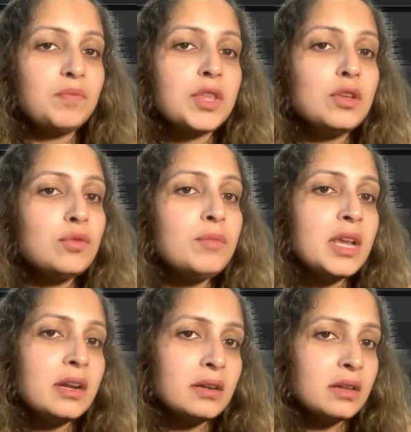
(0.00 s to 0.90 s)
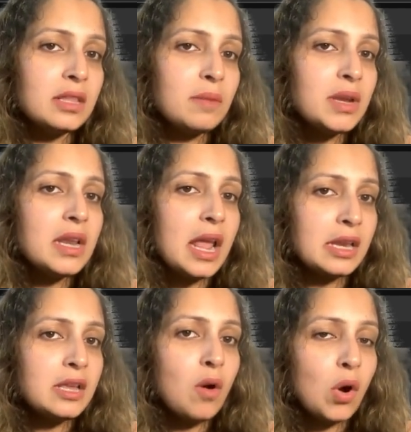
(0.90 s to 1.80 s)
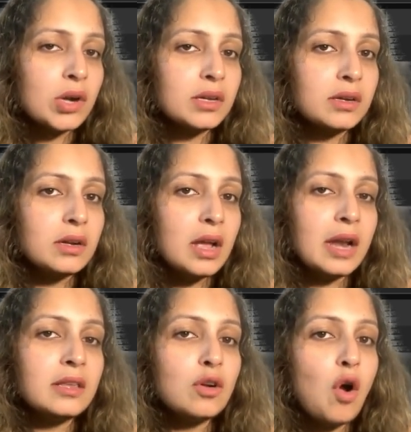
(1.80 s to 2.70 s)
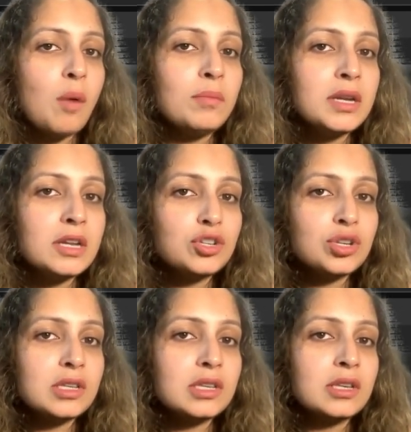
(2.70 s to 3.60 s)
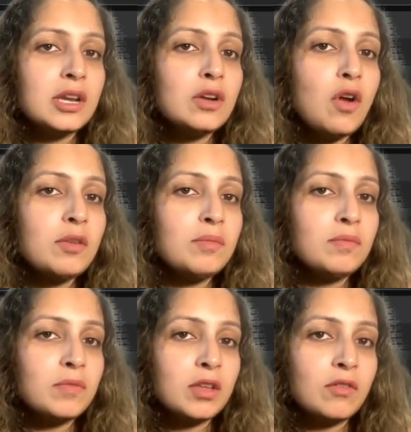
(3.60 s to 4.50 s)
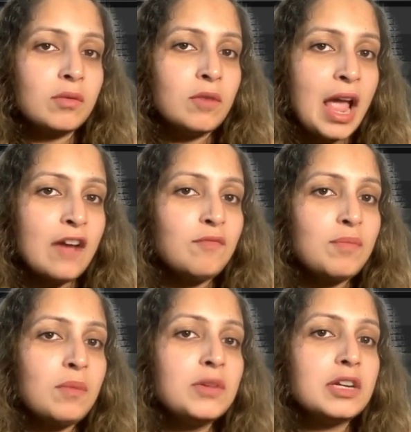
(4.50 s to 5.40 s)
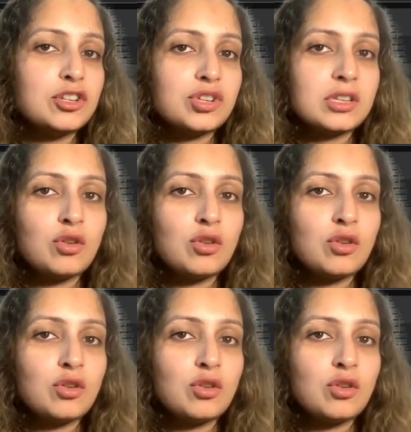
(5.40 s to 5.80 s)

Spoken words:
You may return them in any order and the combinations need not have permutations.